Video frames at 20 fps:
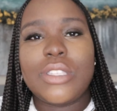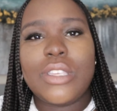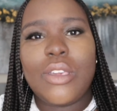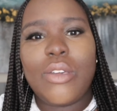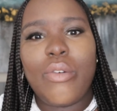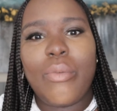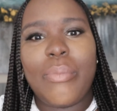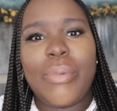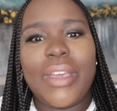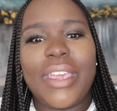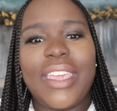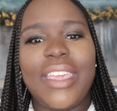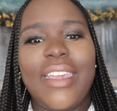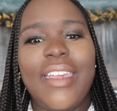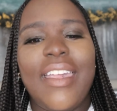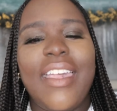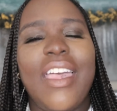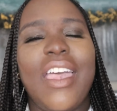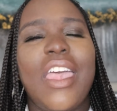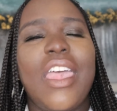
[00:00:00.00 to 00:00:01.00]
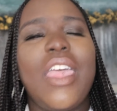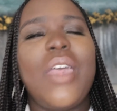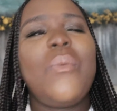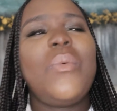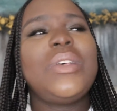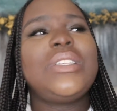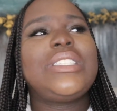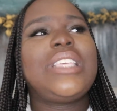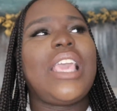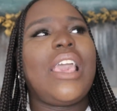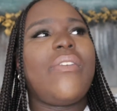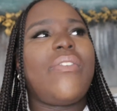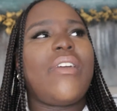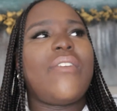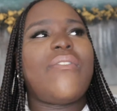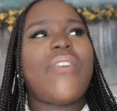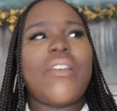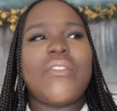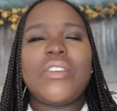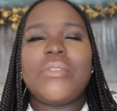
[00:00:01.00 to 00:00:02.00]
was cute, but it was
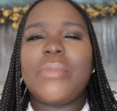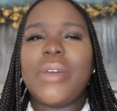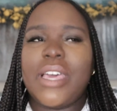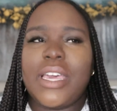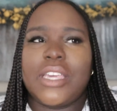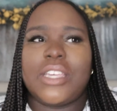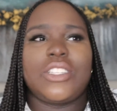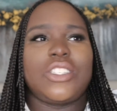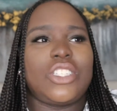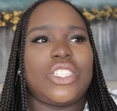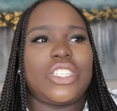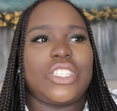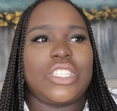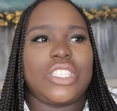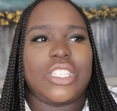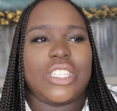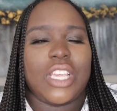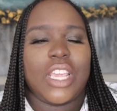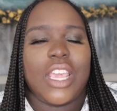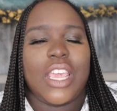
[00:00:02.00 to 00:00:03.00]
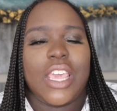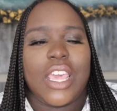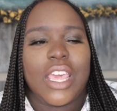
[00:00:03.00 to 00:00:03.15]
given very much